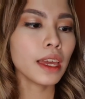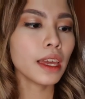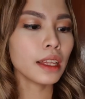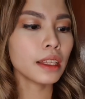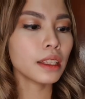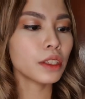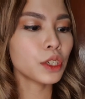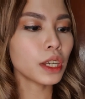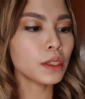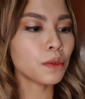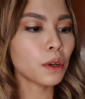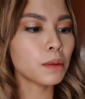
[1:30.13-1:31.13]
It
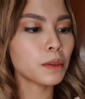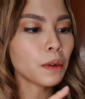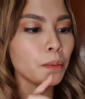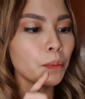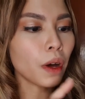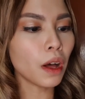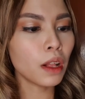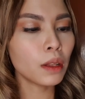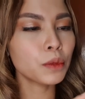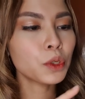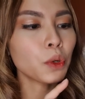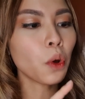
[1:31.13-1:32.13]
transforms from
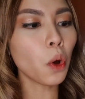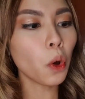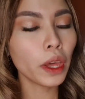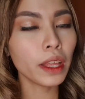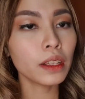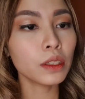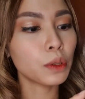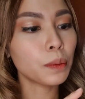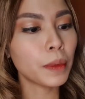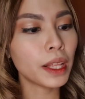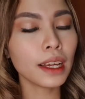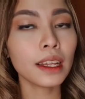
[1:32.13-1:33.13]
balm to oil to
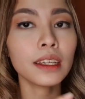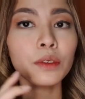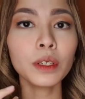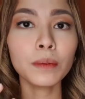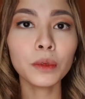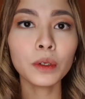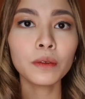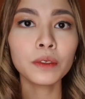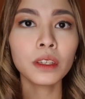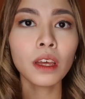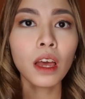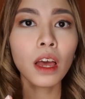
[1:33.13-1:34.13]
milk, and it removes